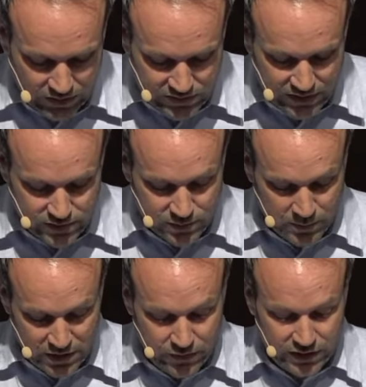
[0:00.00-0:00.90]
It says
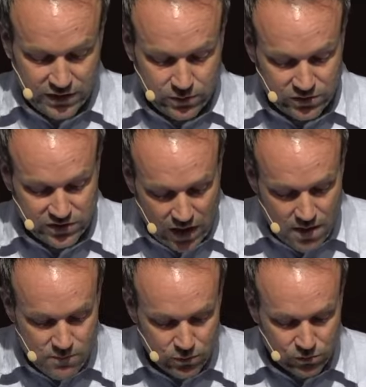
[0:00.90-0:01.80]
specifically to
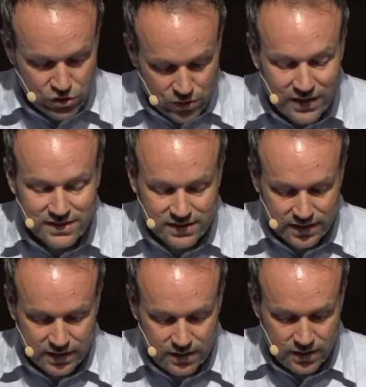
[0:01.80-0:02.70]
some who
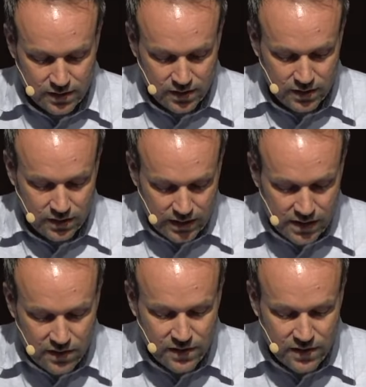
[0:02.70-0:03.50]
trusted in